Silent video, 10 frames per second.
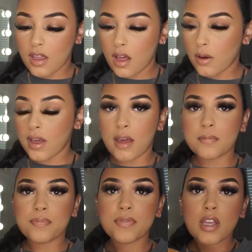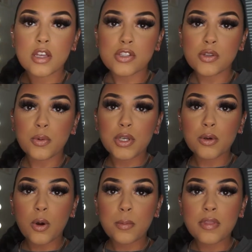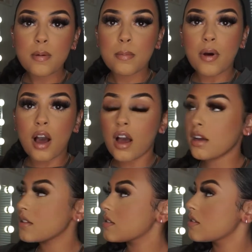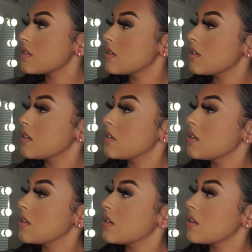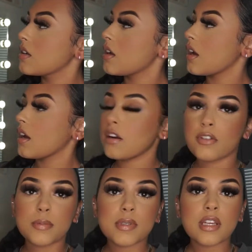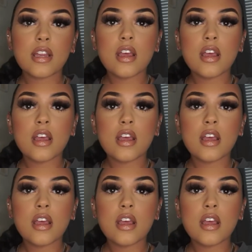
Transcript: okay, so when you open the box, I kind of ripped it.